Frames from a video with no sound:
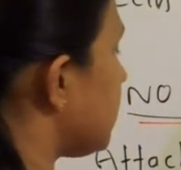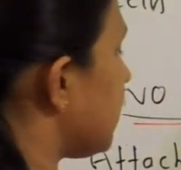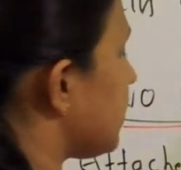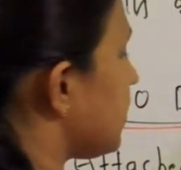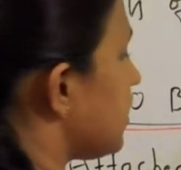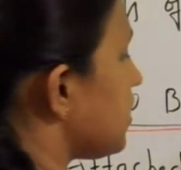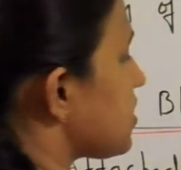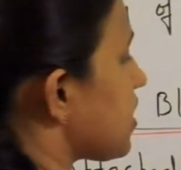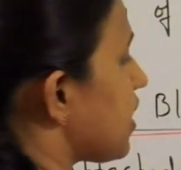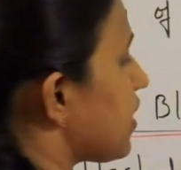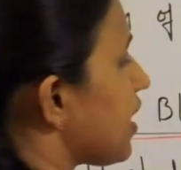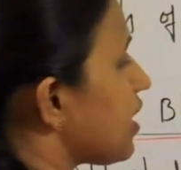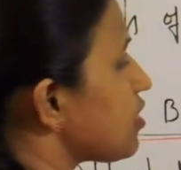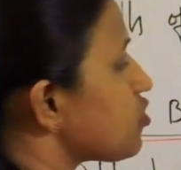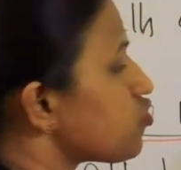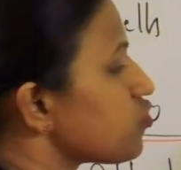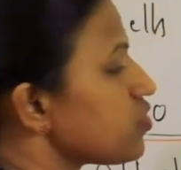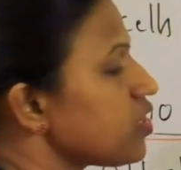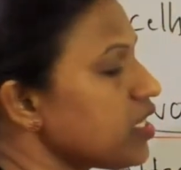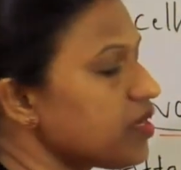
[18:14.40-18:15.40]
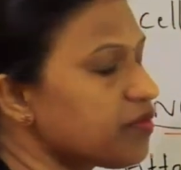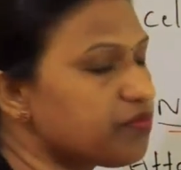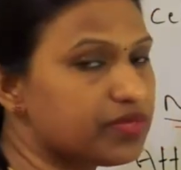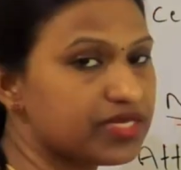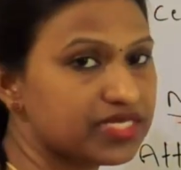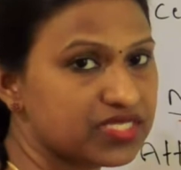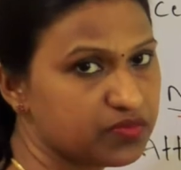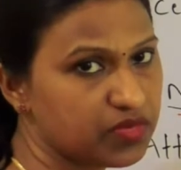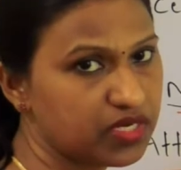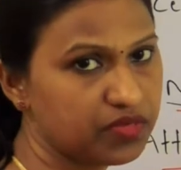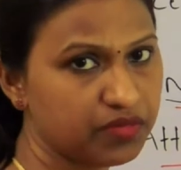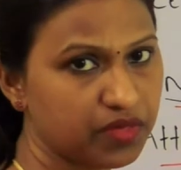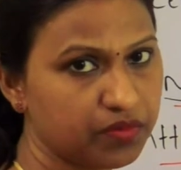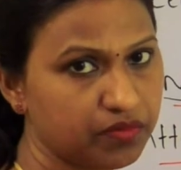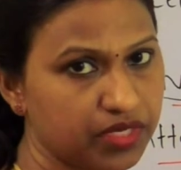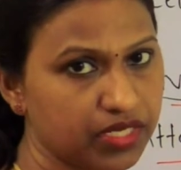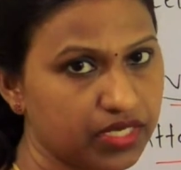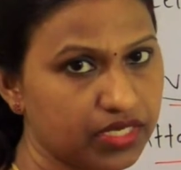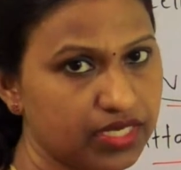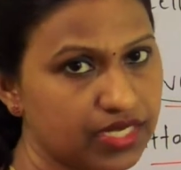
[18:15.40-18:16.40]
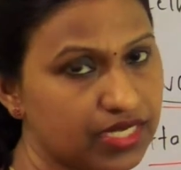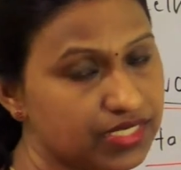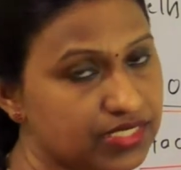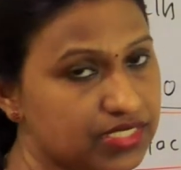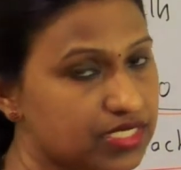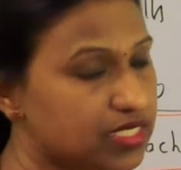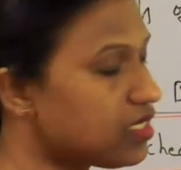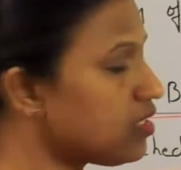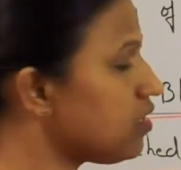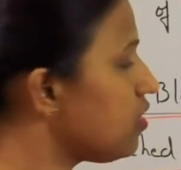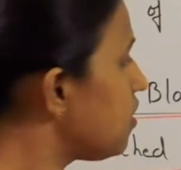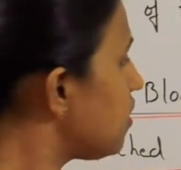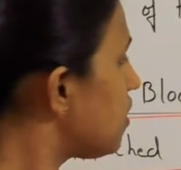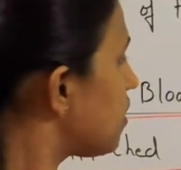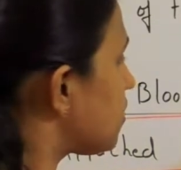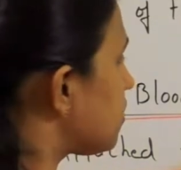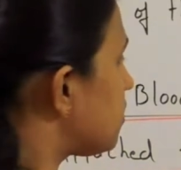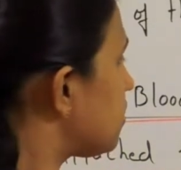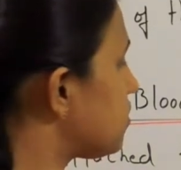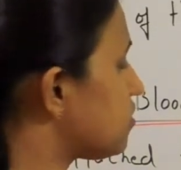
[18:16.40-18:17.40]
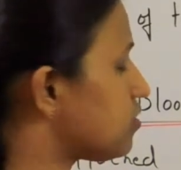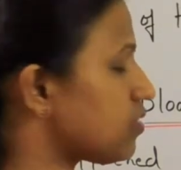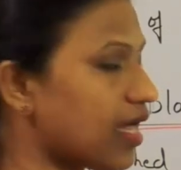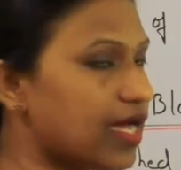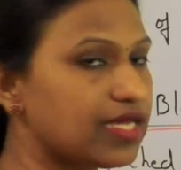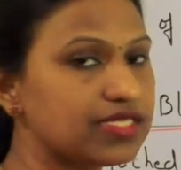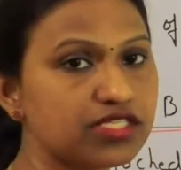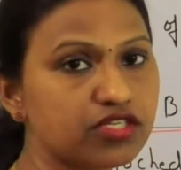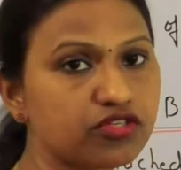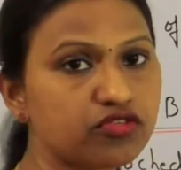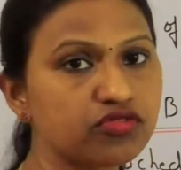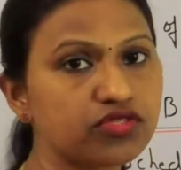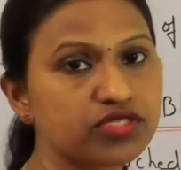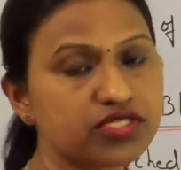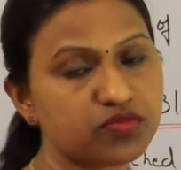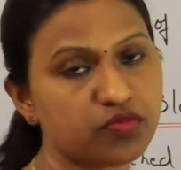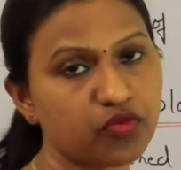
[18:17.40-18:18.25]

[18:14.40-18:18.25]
that it is attached to the basement membrane. Let's see the answer to this